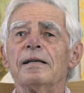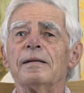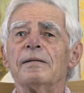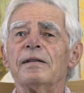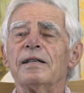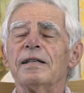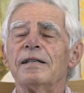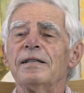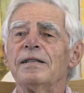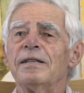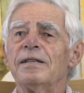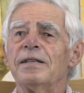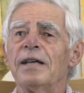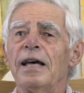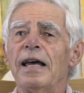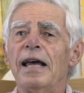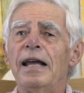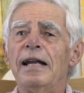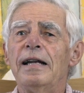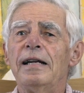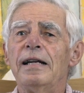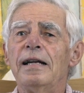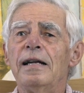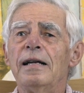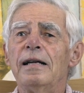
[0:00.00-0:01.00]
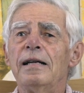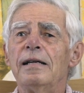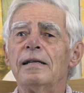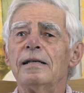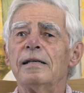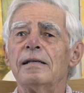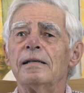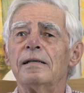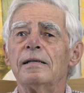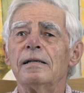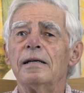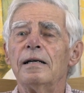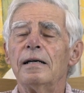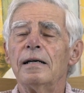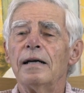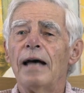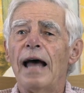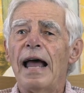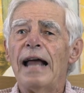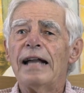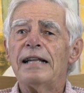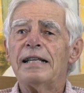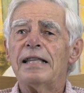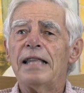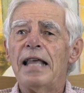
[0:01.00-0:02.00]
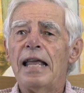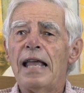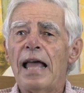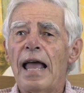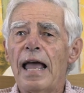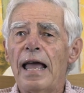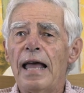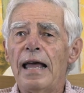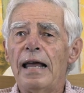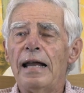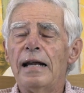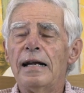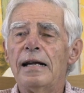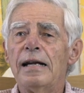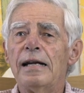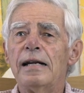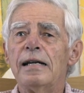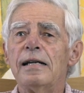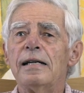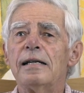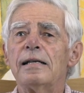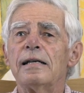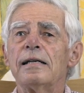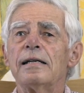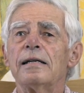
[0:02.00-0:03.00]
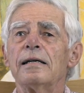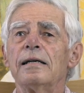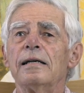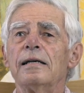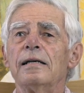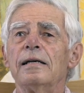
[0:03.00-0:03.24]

And then at the end,